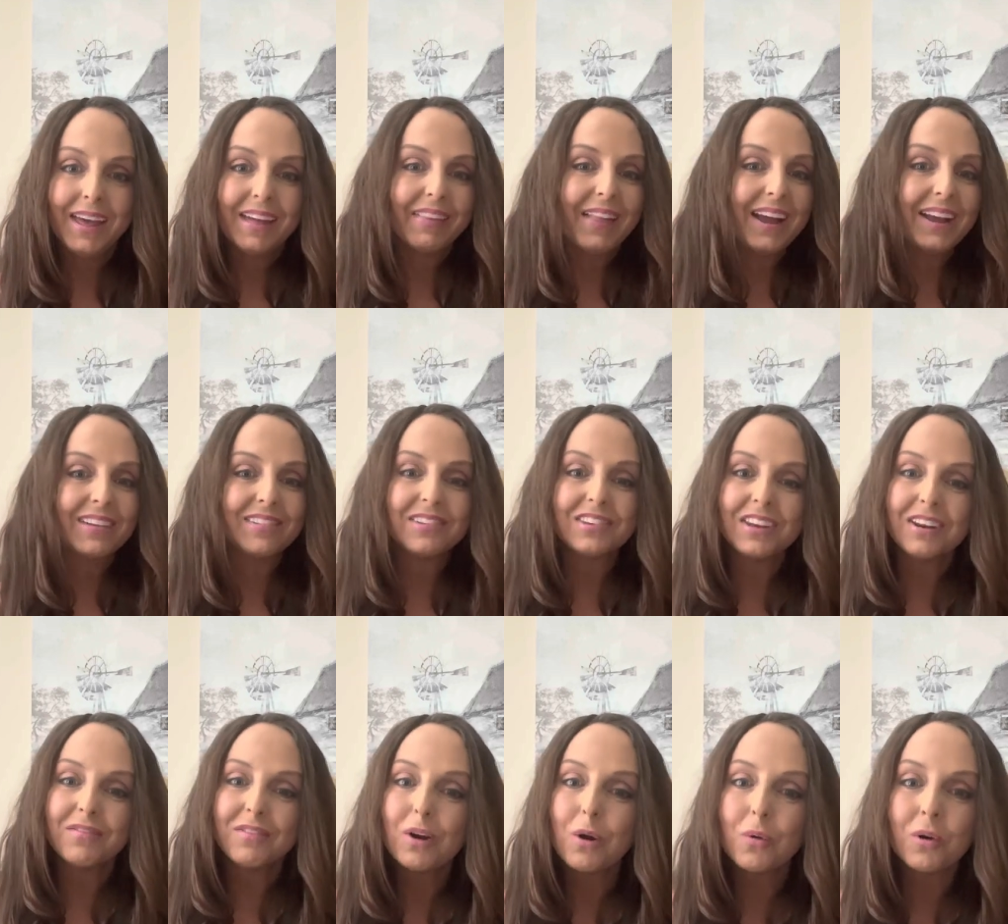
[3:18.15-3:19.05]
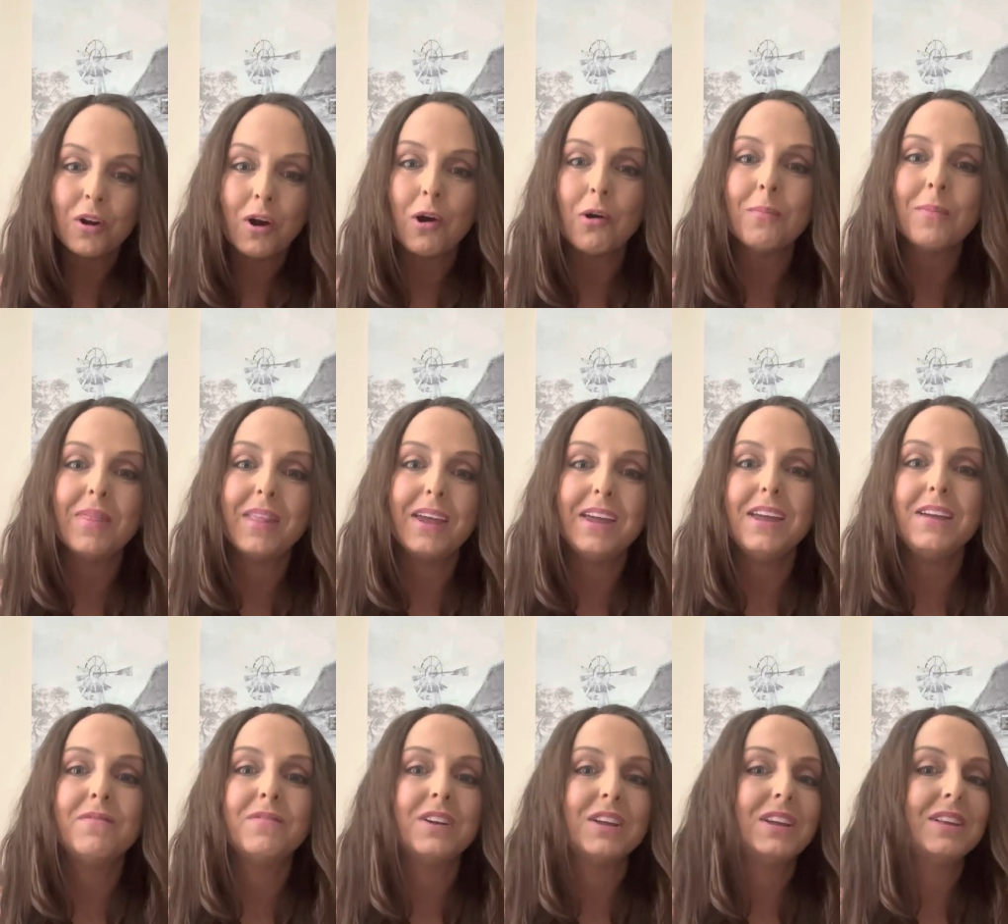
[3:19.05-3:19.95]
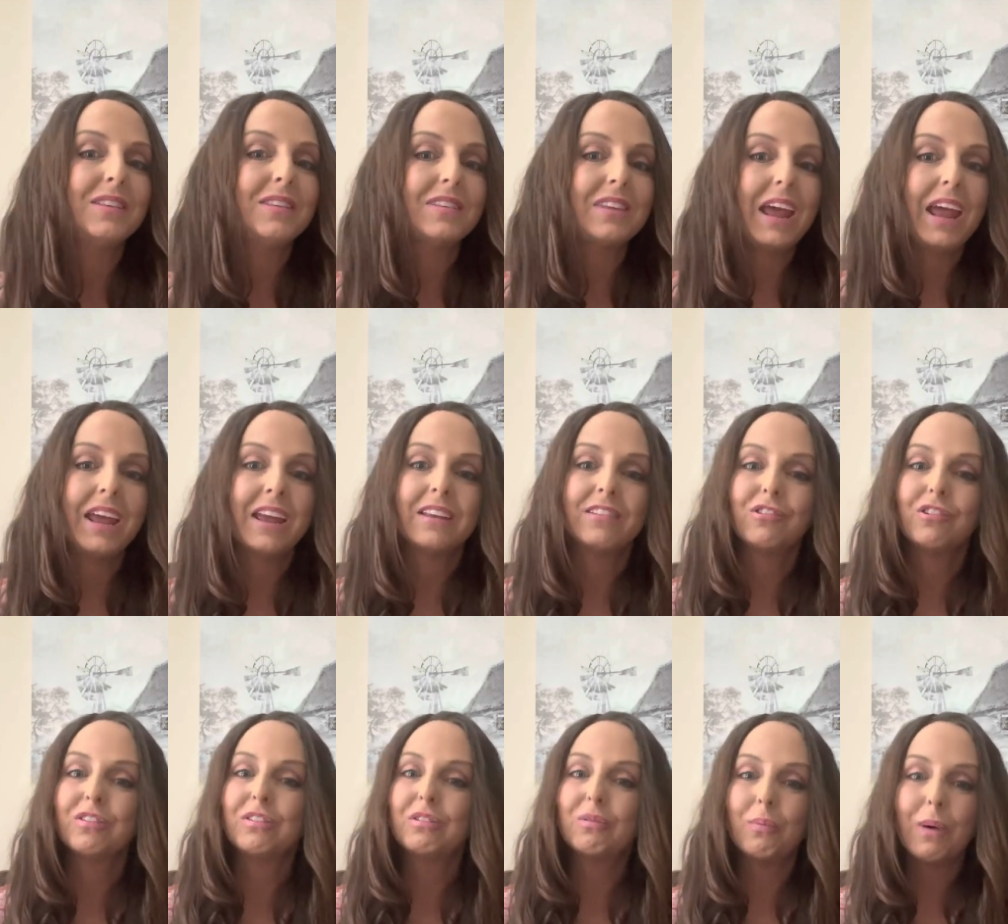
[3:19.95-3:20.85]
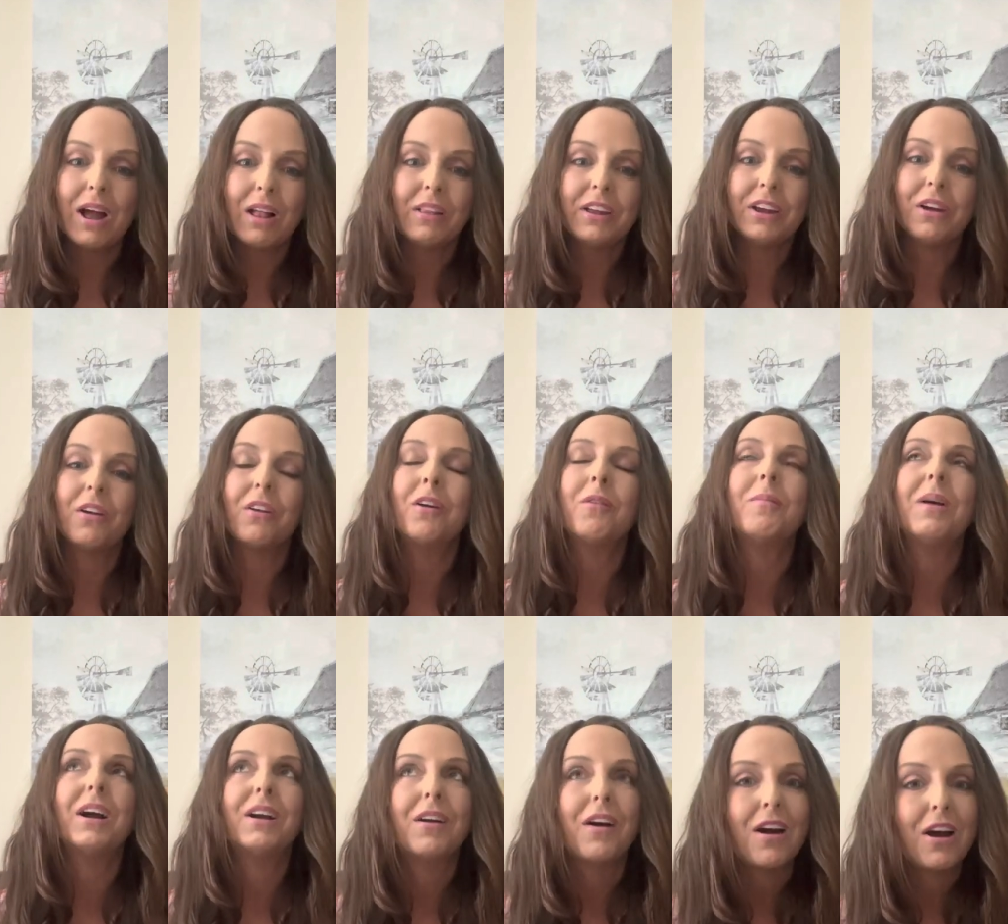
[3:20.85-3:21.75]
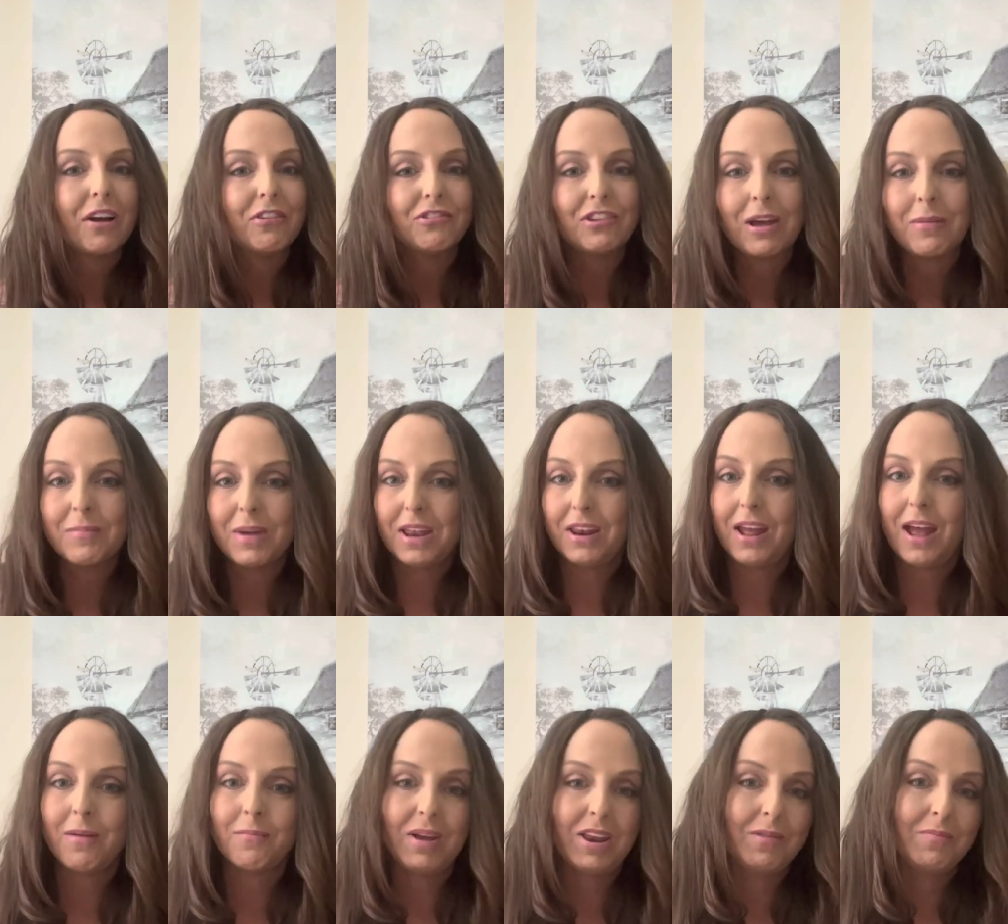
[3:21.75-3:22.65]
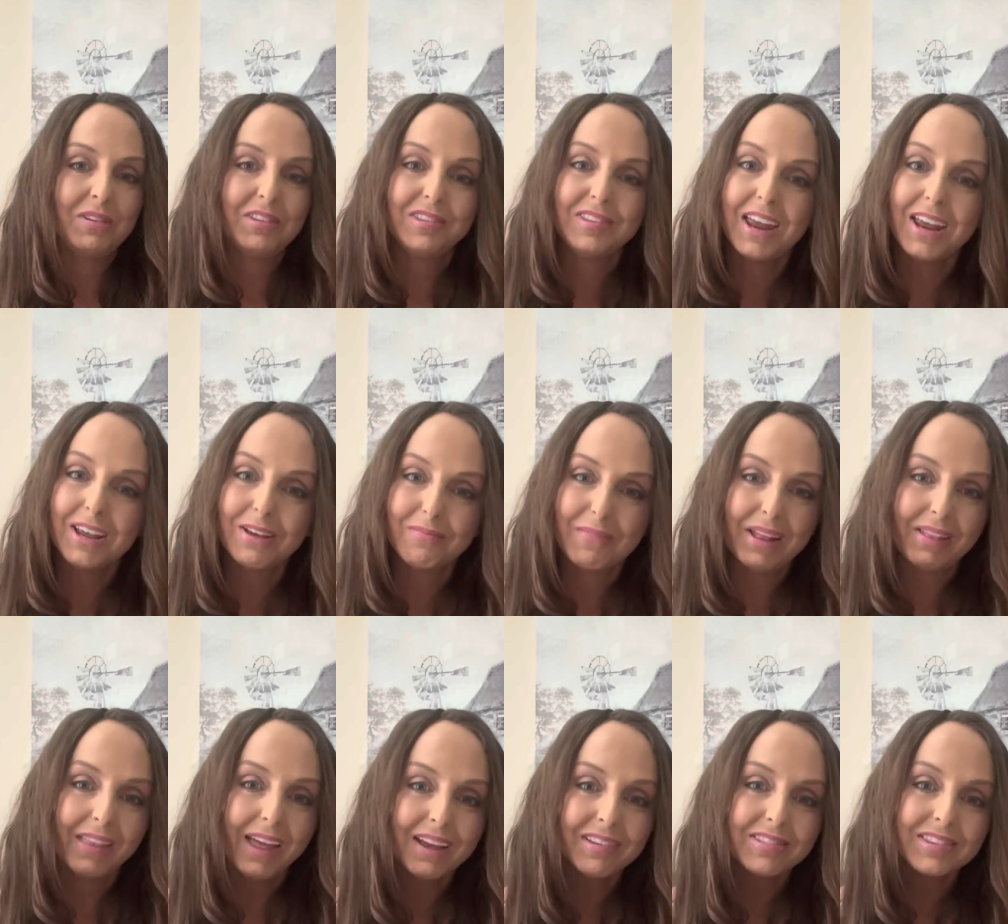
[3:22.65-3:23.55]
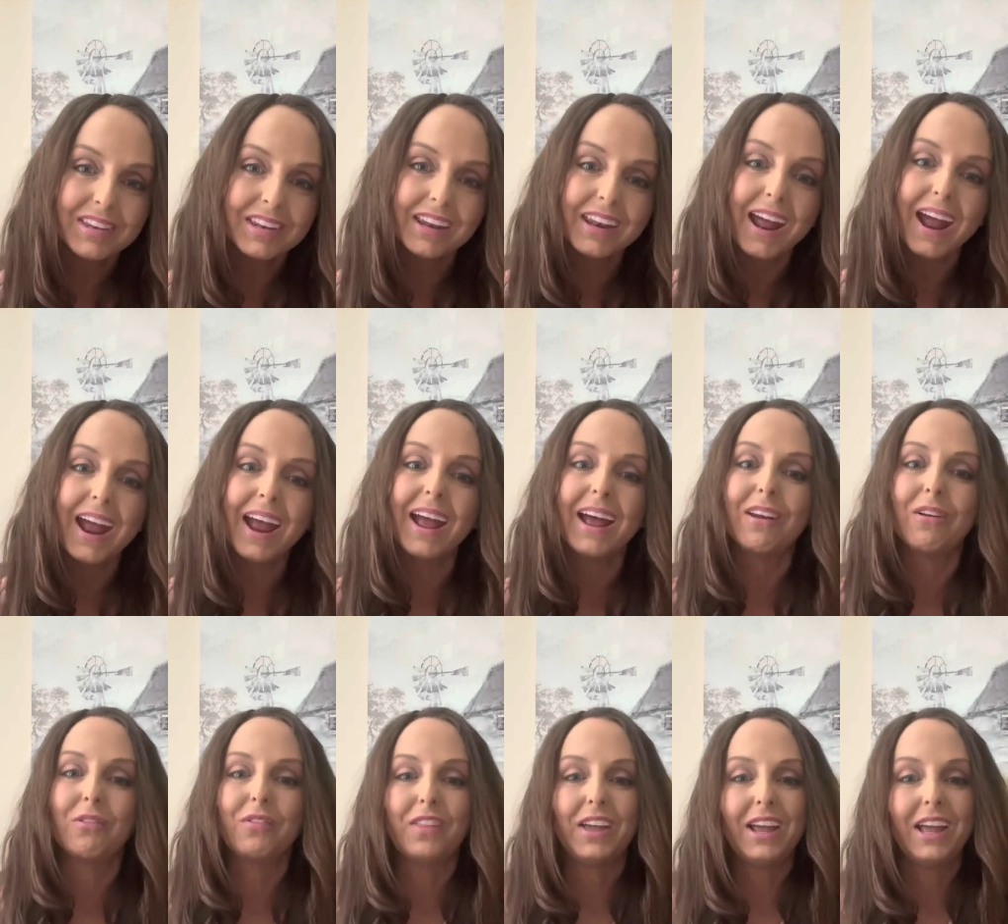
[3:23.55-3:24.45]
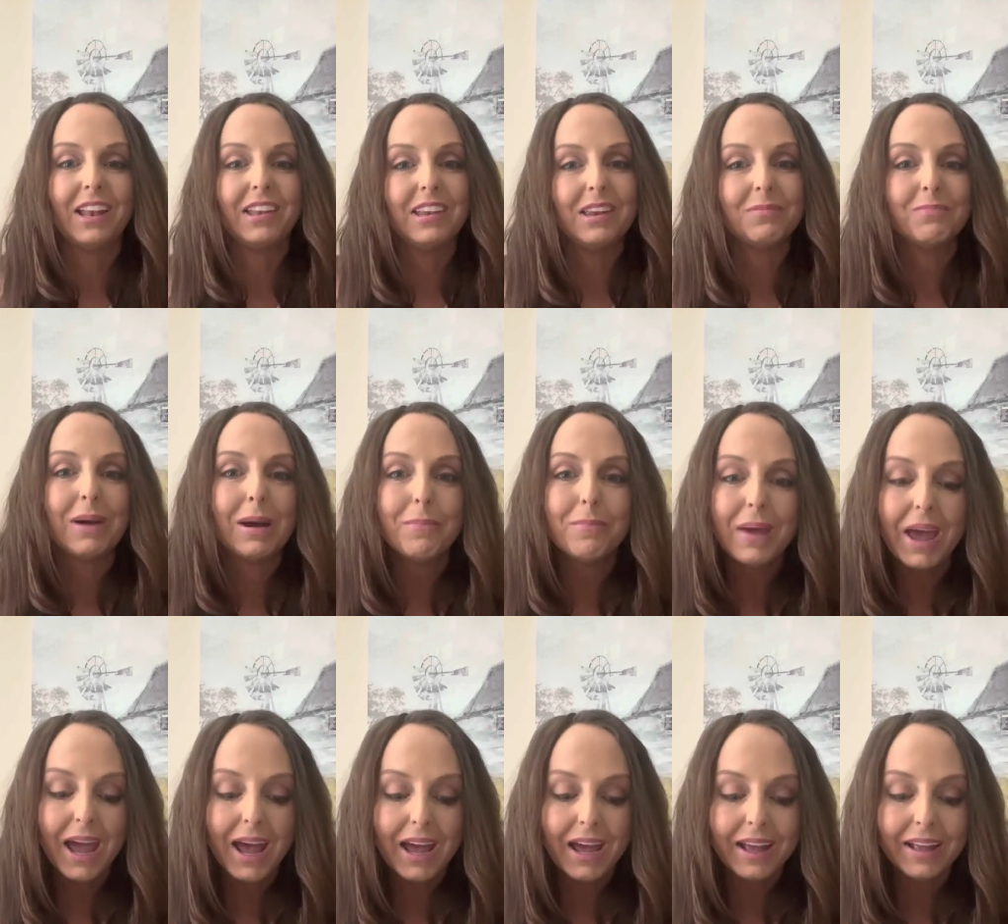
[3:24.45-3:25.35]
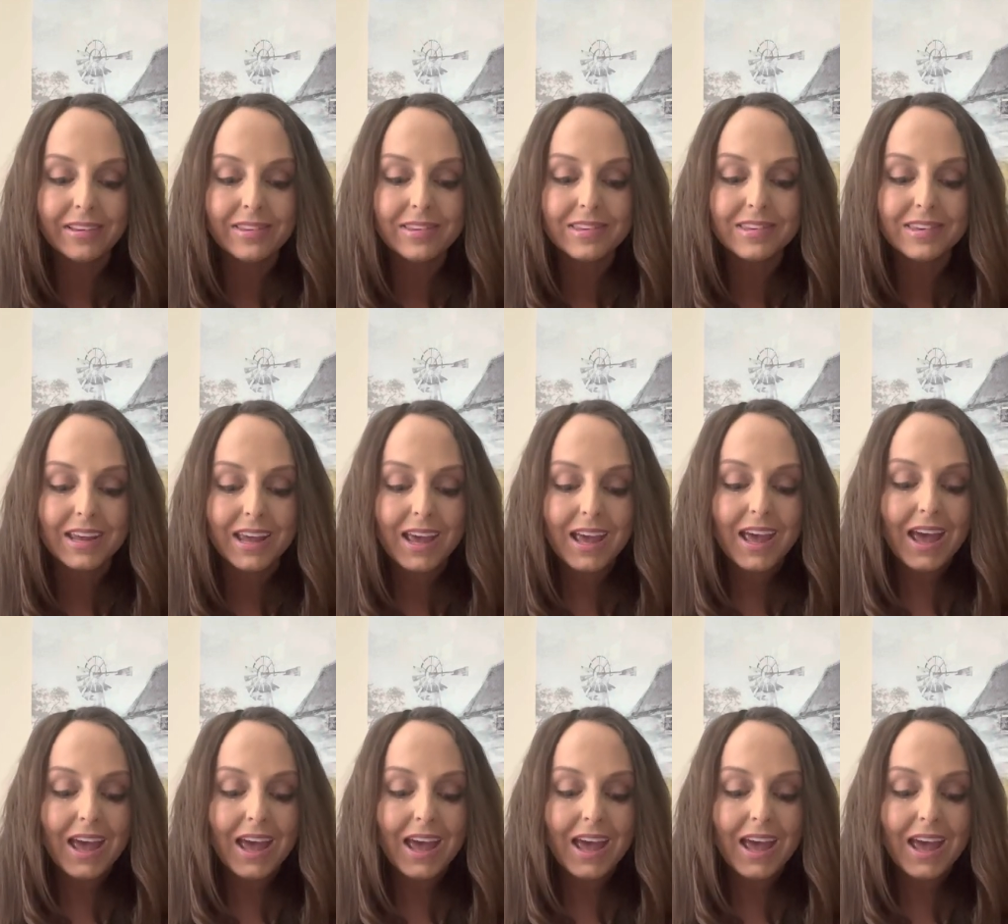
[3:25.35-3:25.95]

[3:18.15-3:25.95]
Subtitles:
Like instead of going home in the evenings and just dwelling on, oh my gosh, I made a mistake in my lesson today. I don't think I did my best.